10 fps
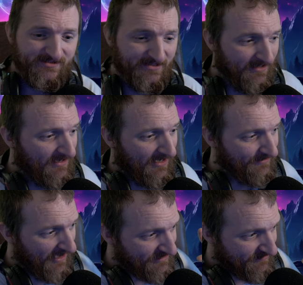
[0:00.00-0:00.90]
and then I can
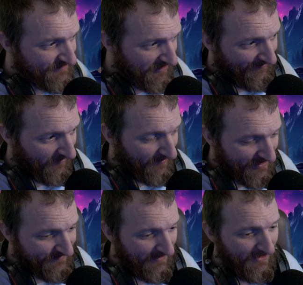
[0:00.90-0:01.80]
take some stuff from
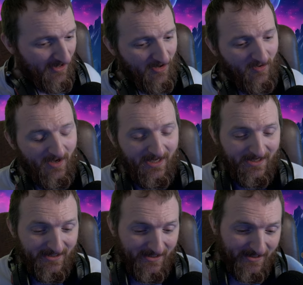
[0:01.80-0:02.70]
this video,
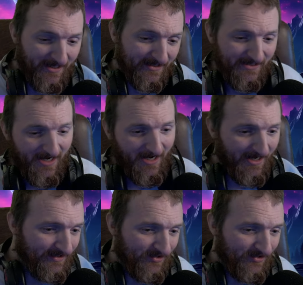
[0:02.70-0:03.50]
and I can kind of